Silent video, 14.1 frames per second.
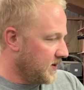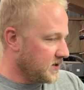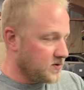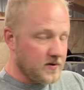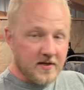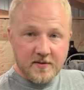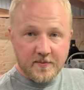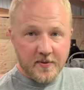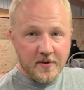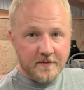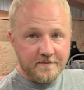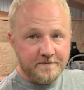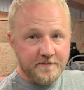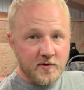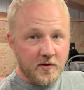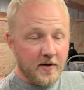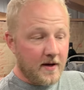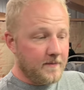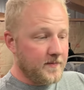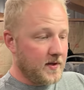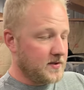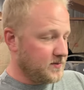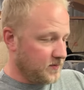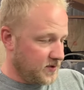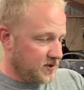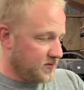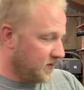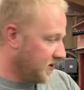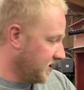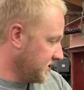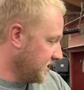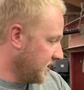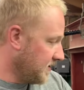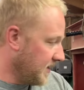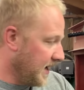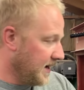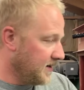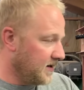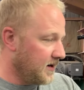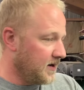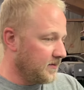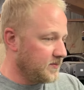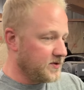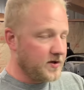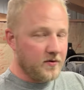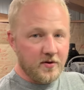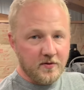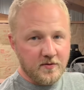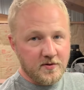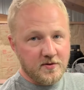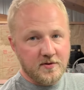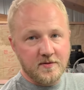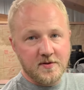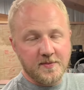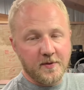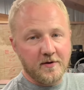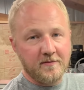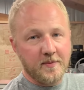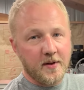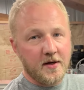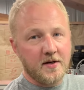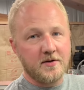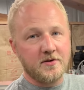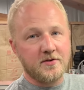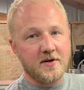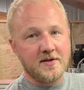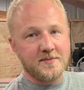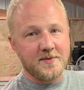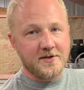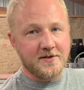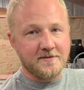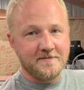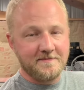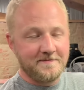recipe. So yeah, we just wanted to share that. Don't use Smurf Blood in your transmission.